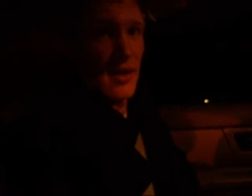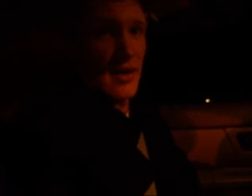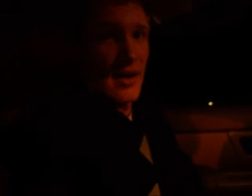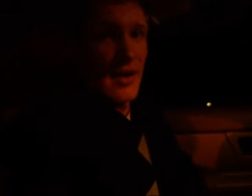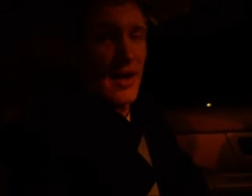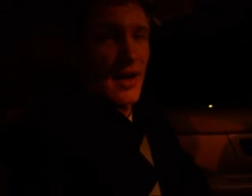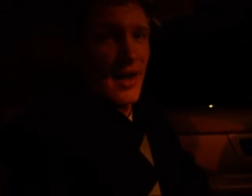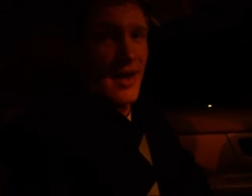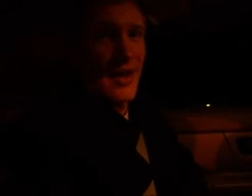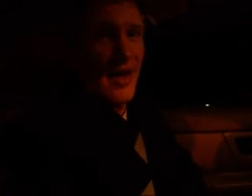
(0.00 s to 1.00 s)
a good
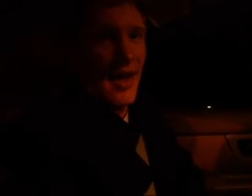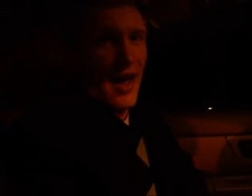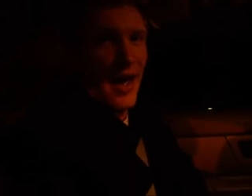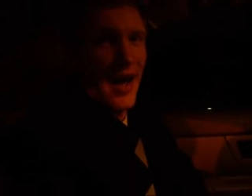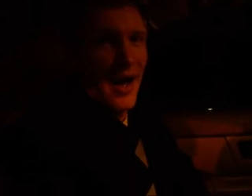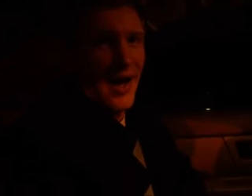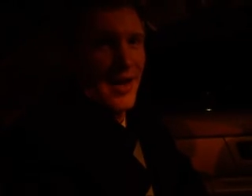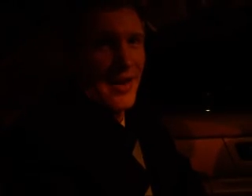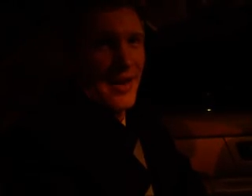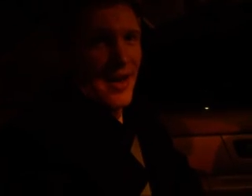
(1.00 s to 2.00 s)
time, Chad? Yeah.
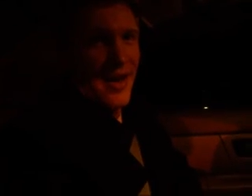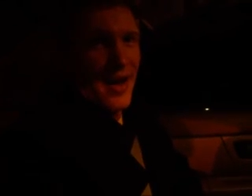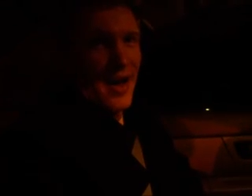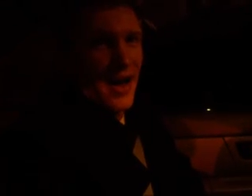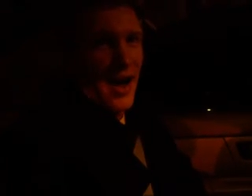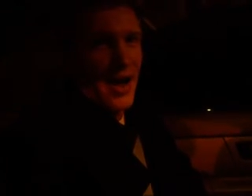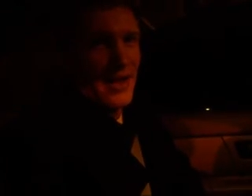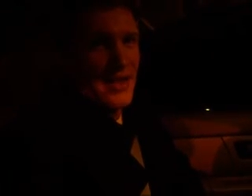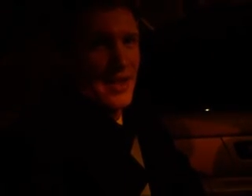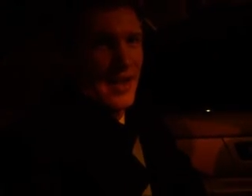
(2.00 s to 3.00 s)
Yeah. I
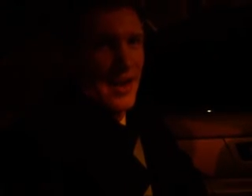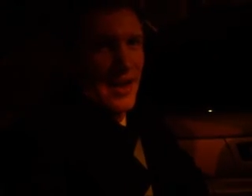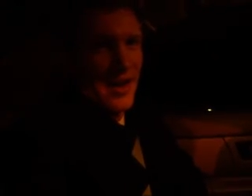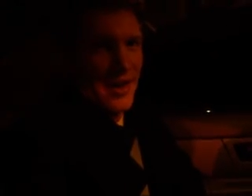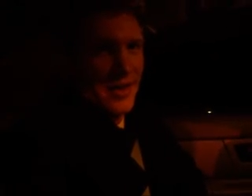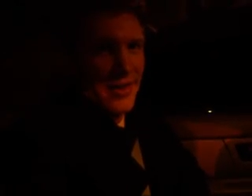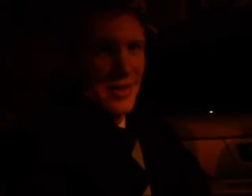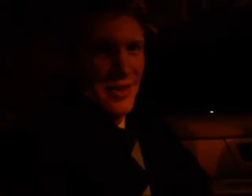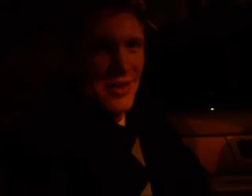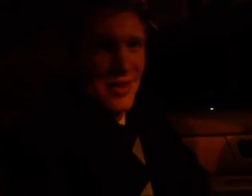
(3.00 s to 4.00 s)
did.
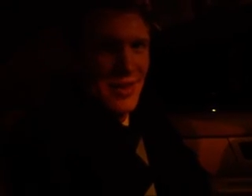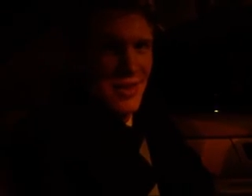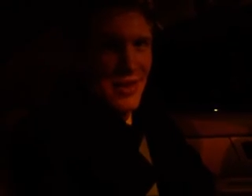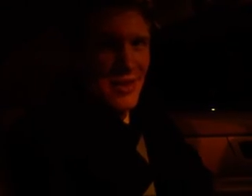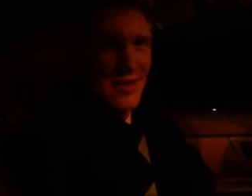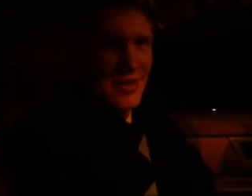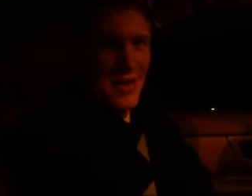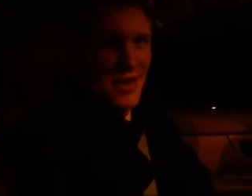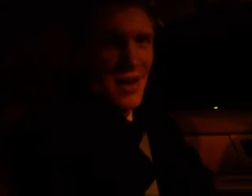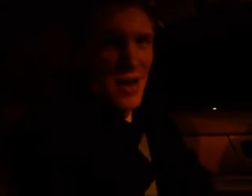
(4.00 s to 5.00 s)
Oh, it was so fun.
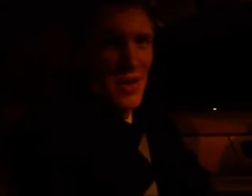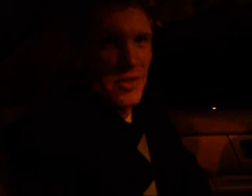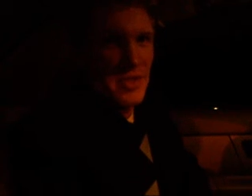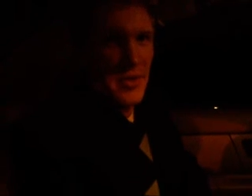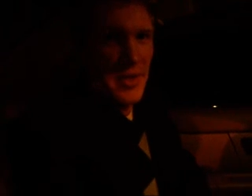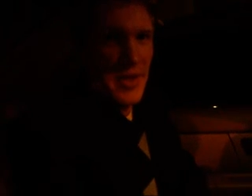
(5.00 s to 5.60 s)
Oh, shoot